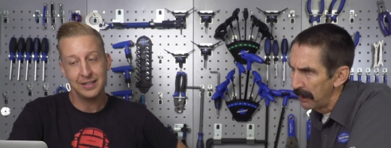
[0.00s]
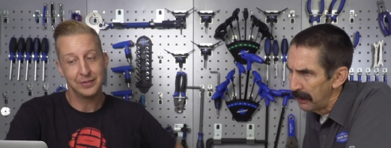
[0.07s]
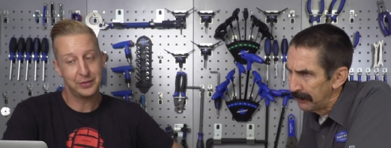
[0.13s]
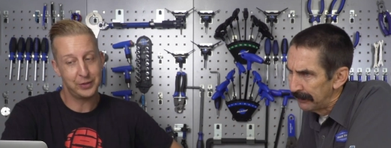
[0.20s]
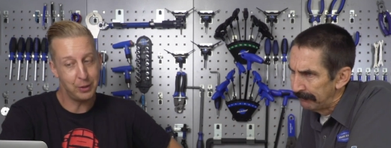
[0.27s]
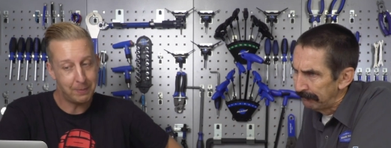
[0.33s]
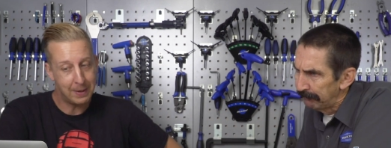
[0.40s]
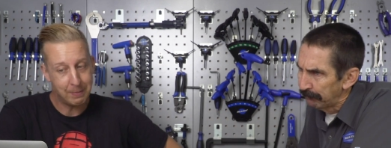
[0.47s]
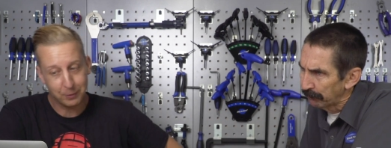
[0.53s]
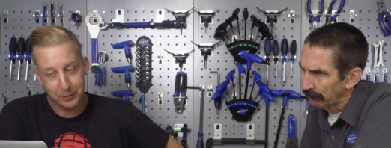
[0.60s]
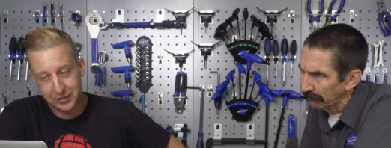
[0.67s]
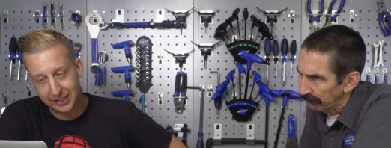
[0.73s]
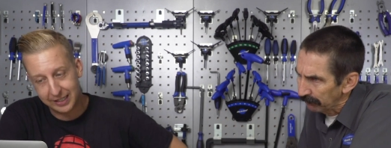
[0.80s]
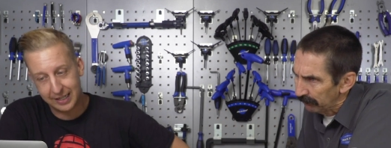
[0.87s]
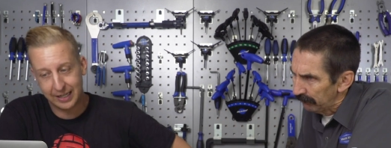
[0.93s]
Speaker 1: Two people
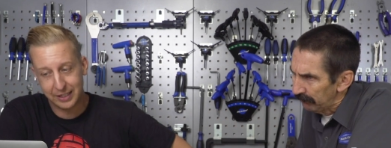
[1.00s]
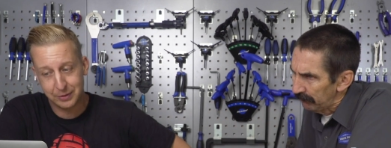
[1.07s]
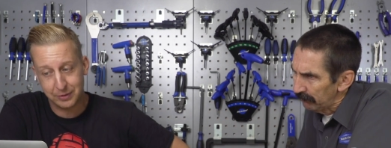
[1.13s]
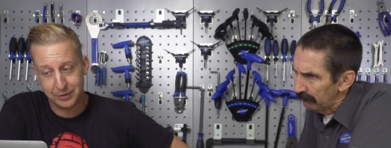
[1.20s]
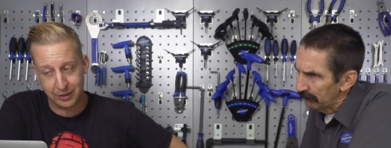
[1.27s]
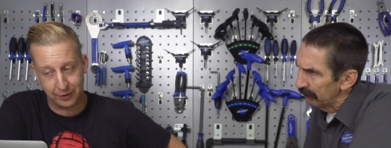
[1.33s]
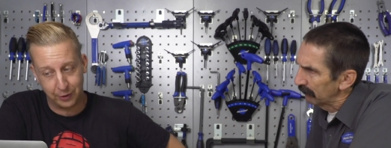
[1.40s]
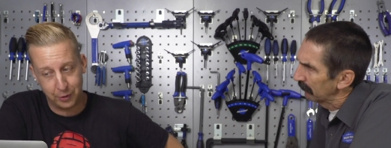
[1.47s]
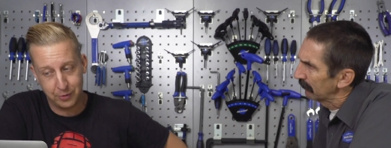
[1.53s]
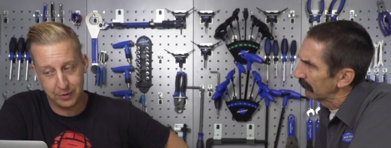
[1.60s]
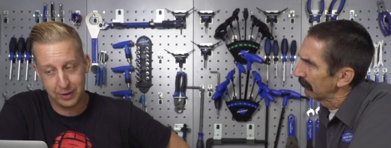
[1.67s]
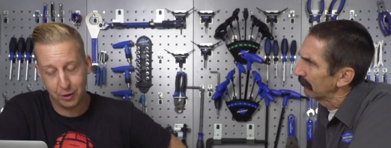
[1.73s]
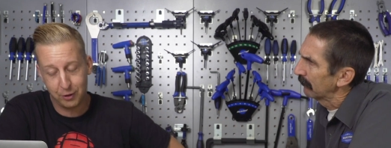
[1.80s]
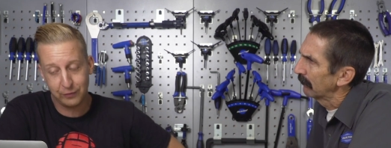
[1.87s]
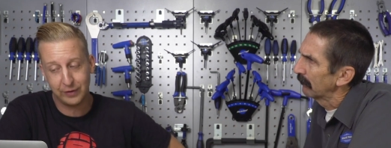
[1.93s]
sitting next to each other who are
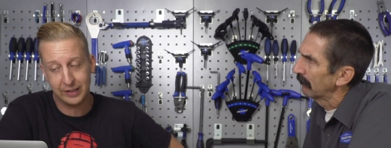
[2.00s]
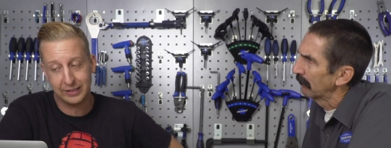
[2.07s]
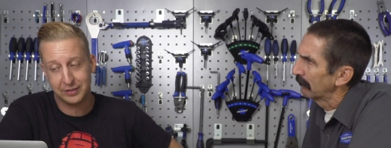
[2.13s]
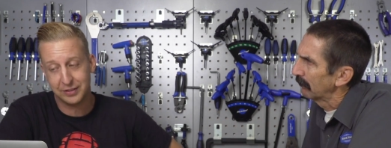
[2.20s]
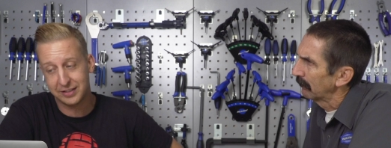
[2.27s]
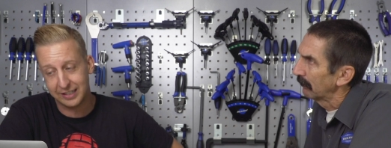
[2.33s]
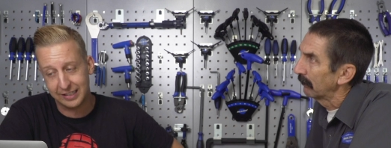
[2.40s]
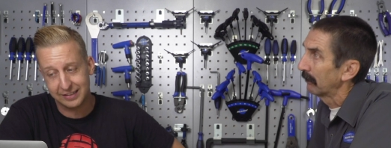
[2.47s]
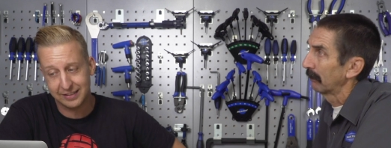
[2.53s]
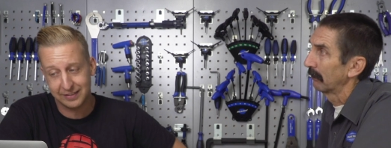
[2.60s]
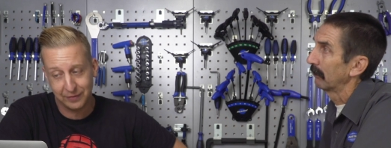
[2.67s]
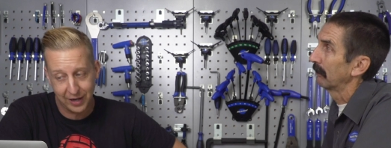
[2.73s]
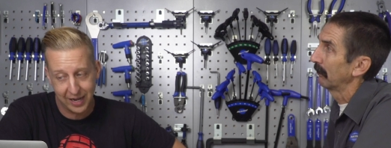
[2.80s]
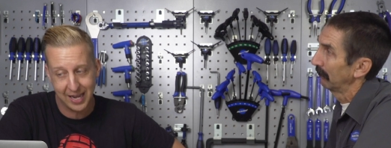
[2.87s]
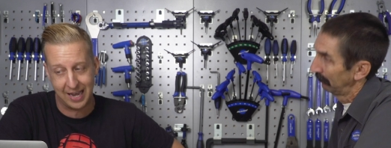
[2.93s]
known for their distinctive
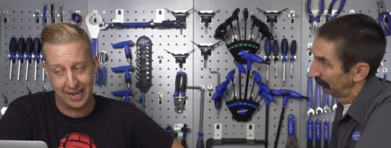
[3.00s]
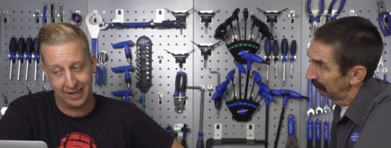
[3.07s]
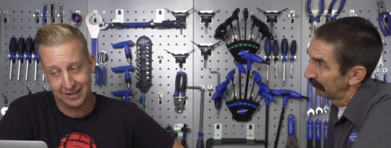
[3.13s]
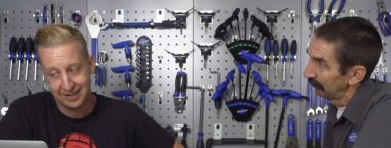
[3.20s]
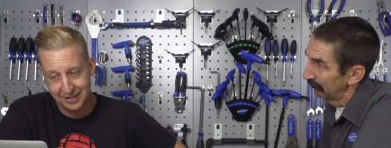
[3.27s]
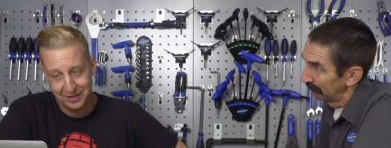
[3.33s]
hair.